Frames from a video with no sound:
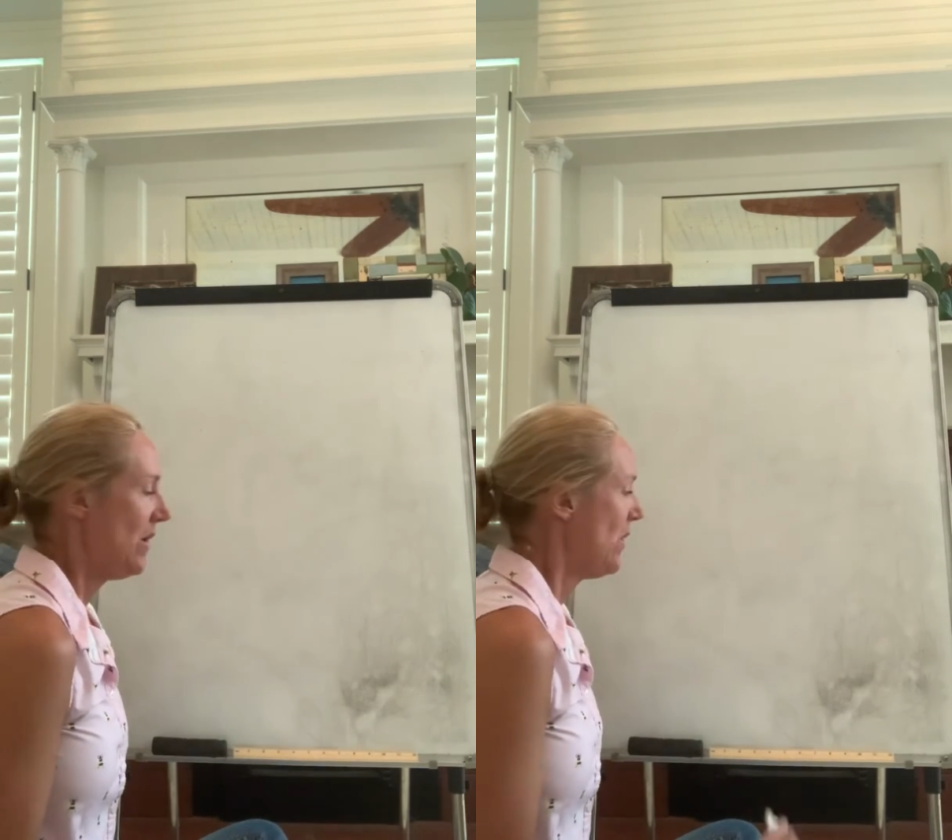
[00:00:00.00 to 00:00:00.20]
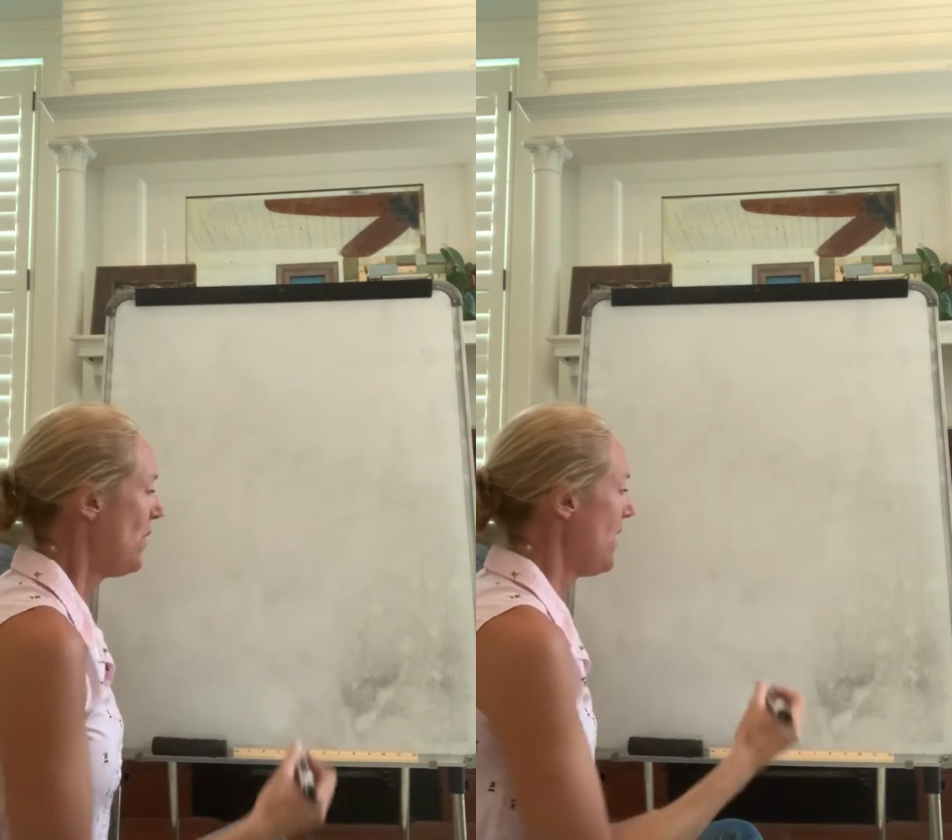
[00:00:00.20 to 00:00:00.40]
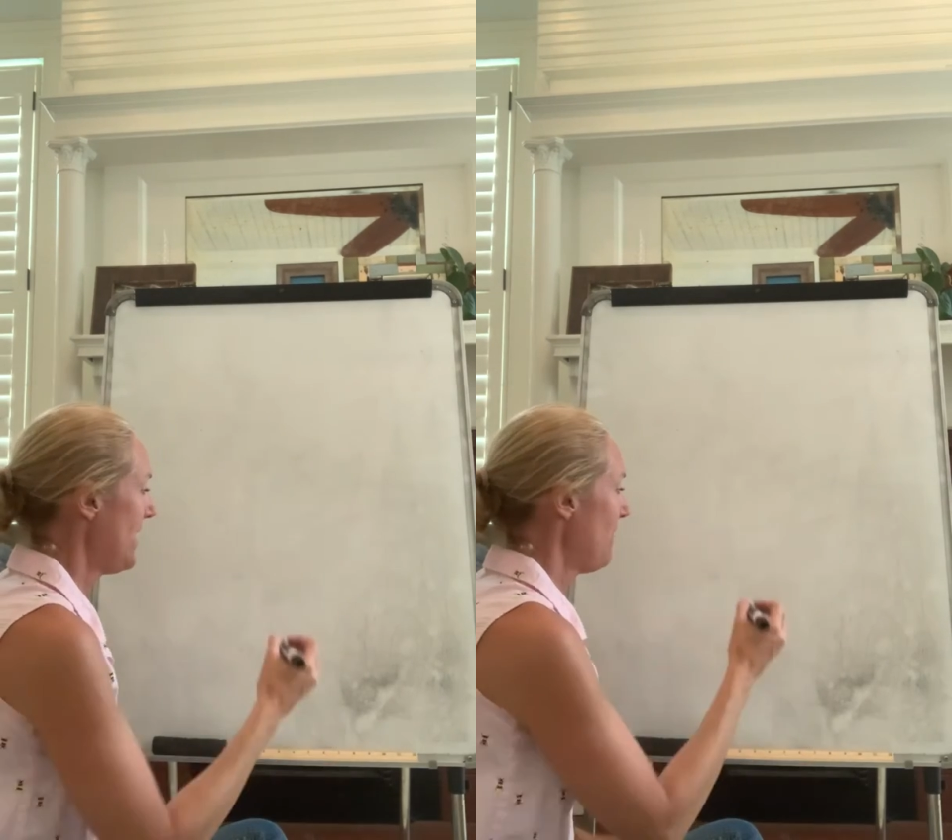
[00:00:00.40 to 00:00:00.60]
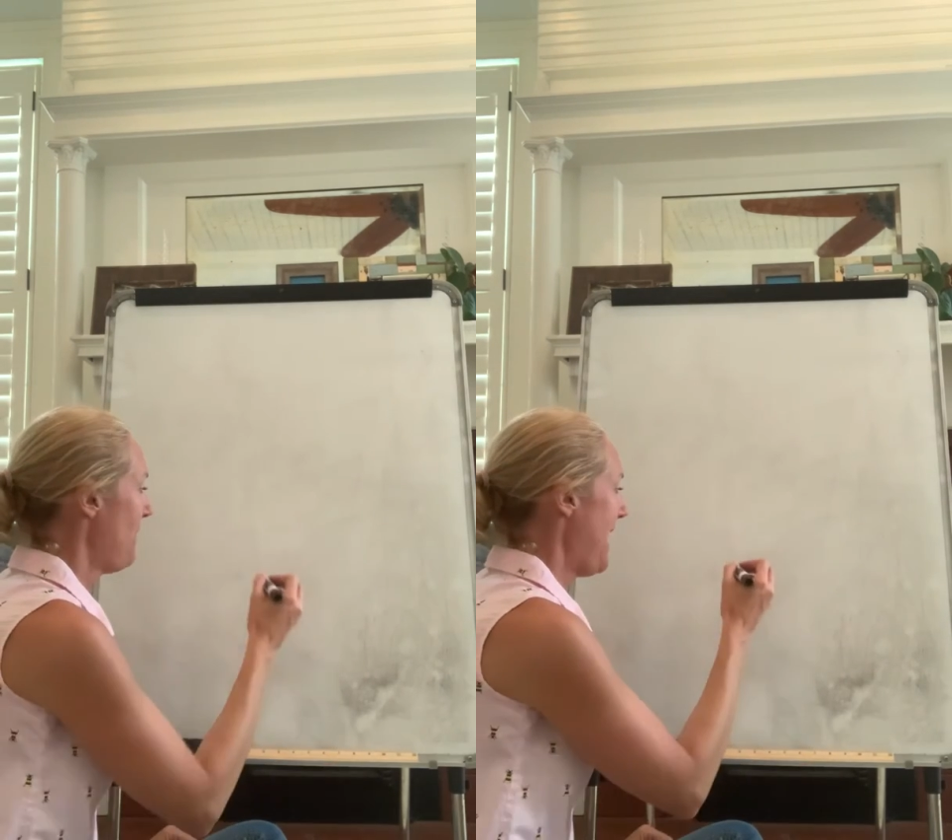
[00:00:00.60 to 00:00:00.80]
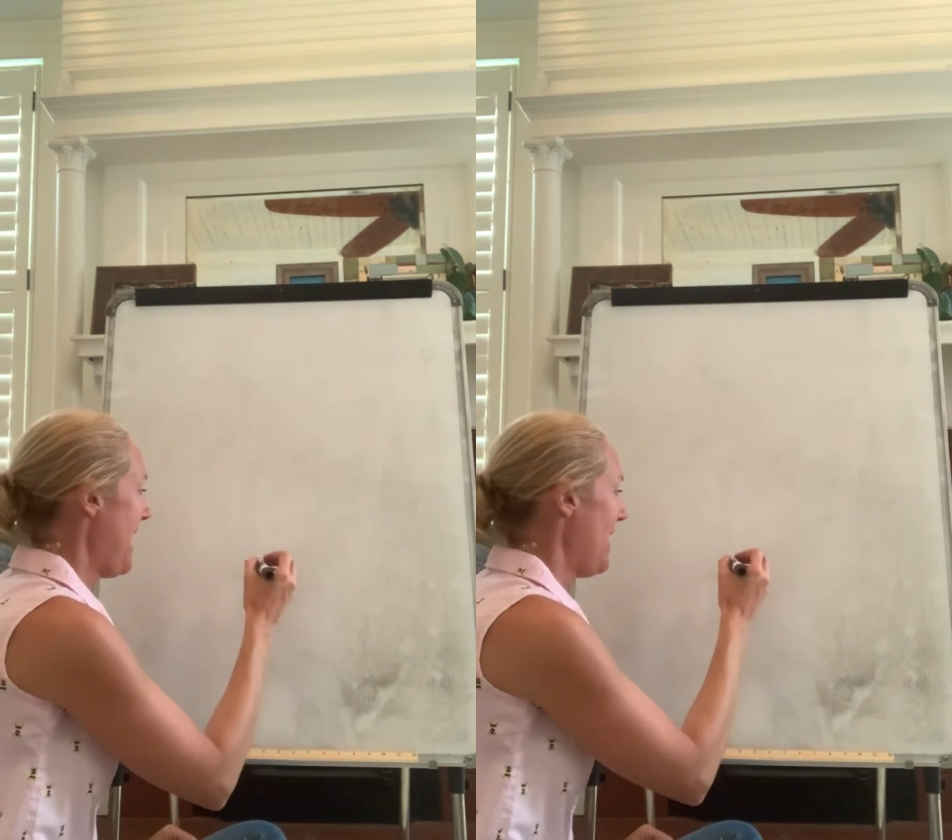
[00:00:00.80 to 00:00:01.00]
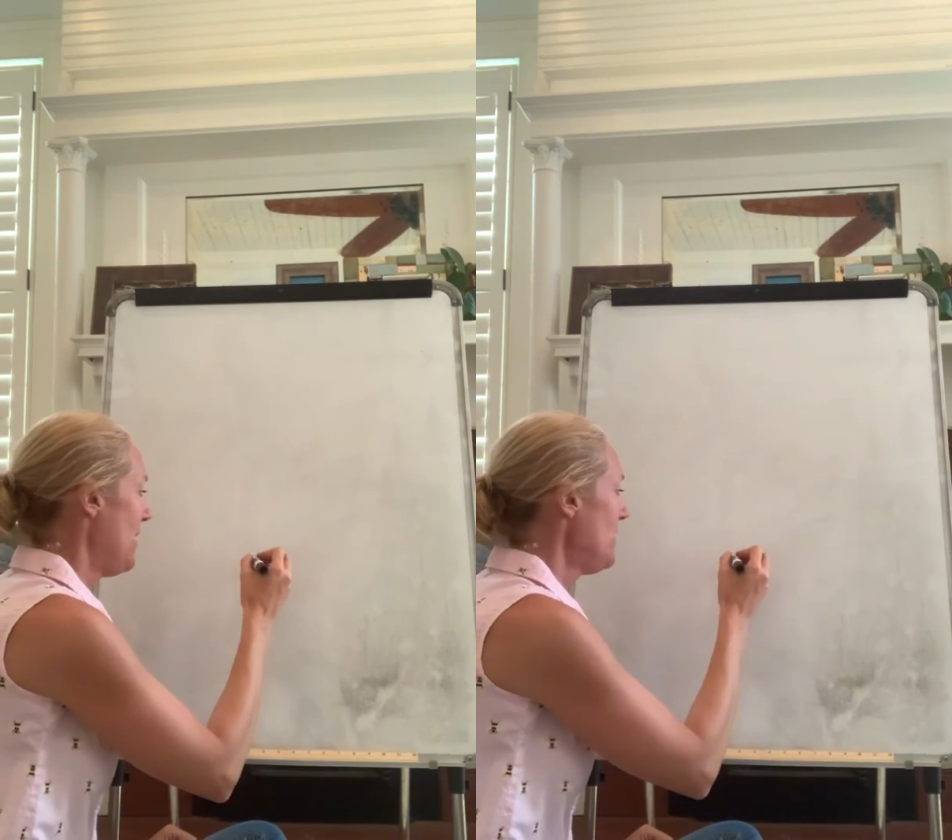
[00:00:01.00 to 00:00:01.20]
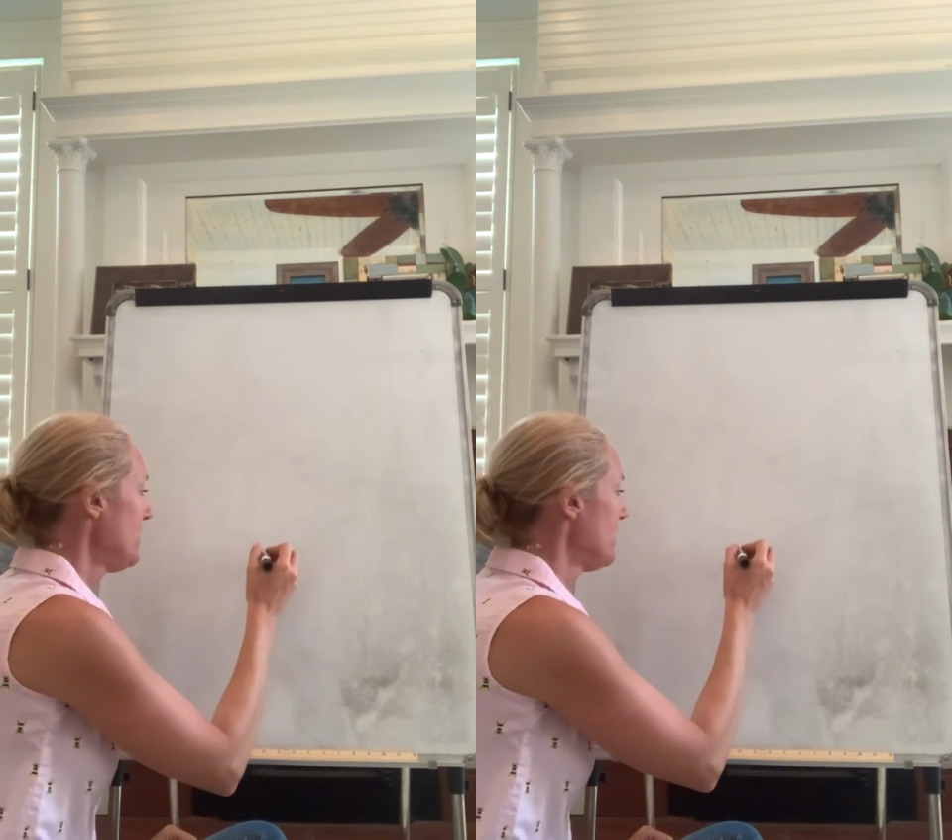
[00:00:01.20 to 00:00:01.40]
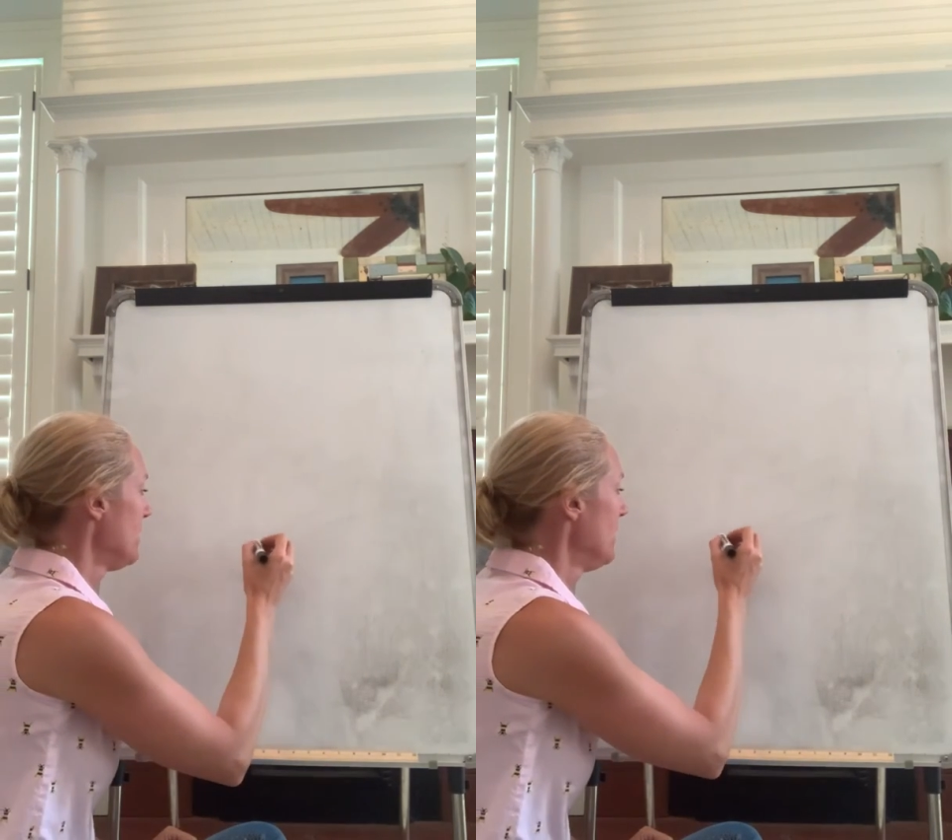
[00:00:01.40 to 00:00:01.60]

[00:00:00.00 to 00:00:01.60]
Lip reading: What about